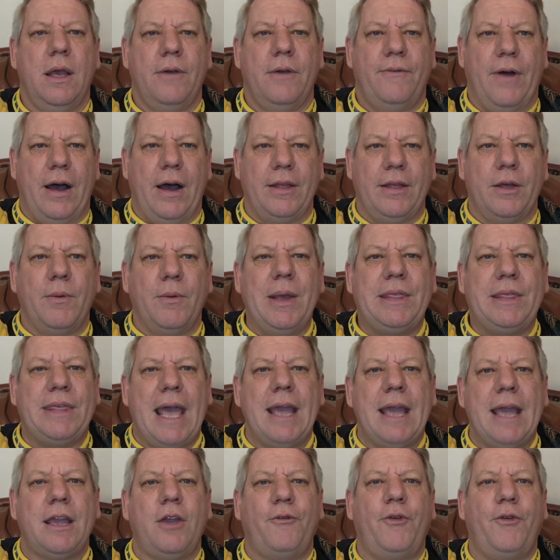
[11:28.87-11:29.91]
Father, we
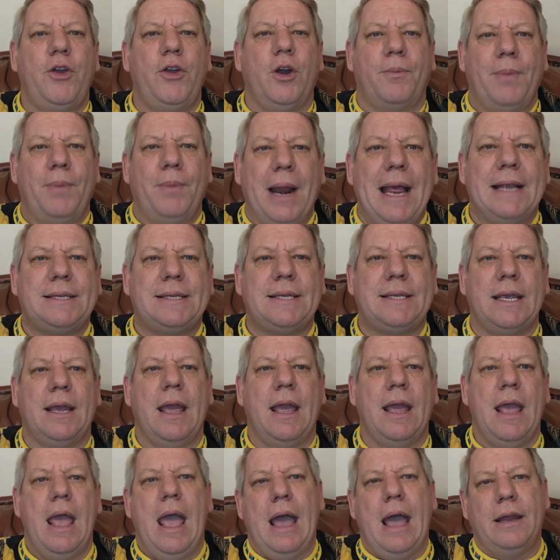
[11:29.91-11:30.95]
thank you for your blessing
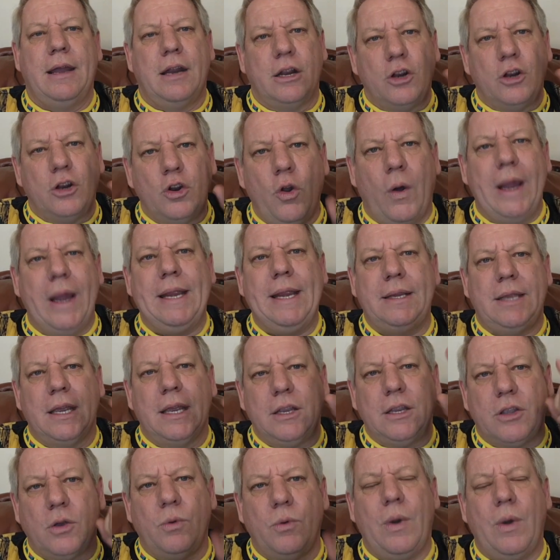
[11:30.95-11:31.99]
and
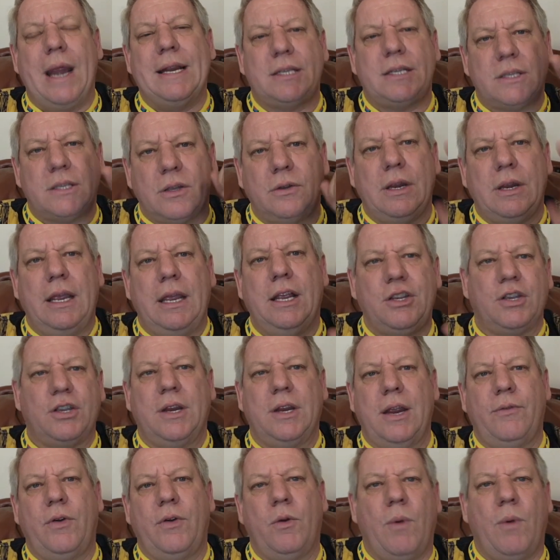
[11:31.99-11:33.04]
anointing to rest on each
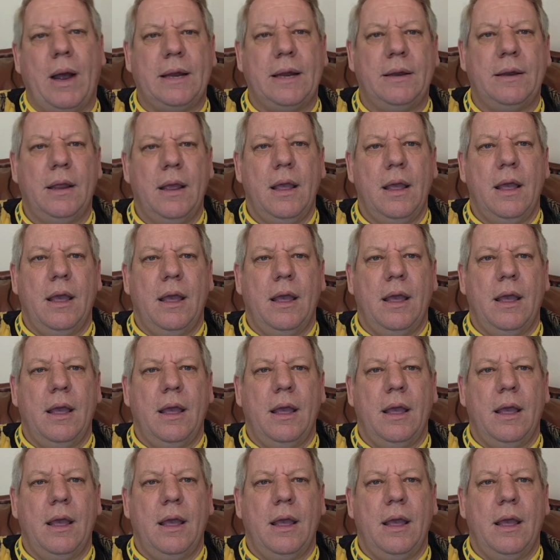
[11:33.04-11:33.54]
and every one.